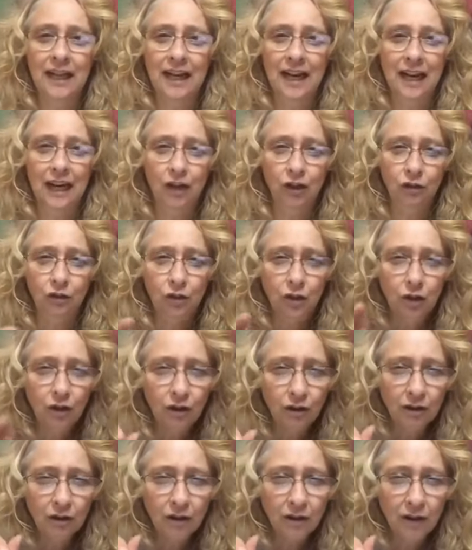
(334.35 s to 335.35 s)
and you
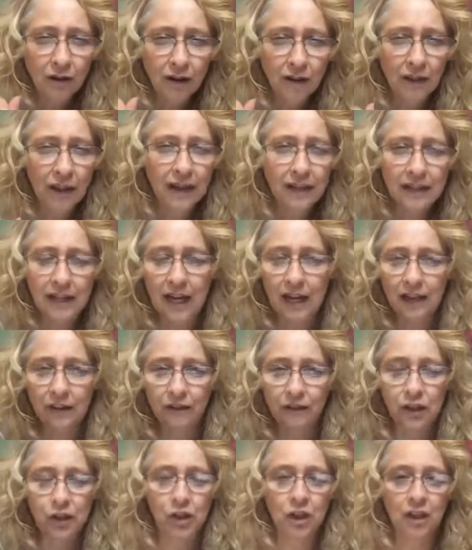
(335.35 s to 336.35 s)
turn on that
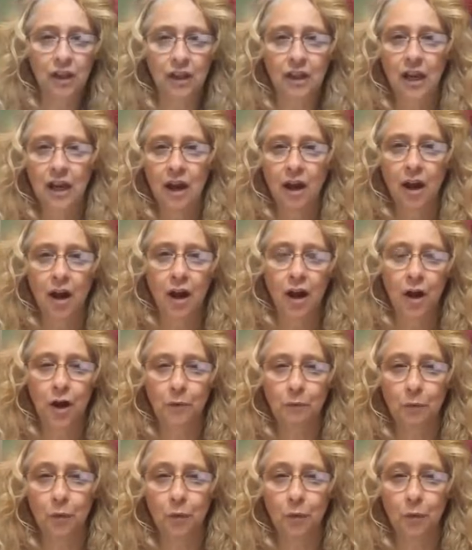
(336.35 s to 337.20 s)
television um,